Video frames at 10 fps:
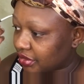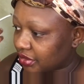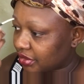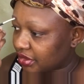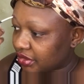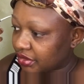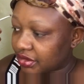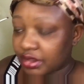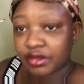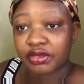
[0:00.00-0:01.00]
You know,
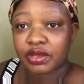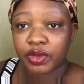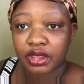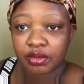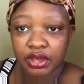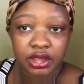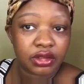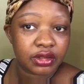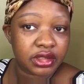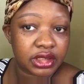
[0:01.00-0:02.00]
instead of spending money
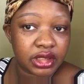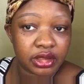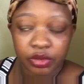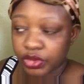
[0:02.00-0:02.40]
all the time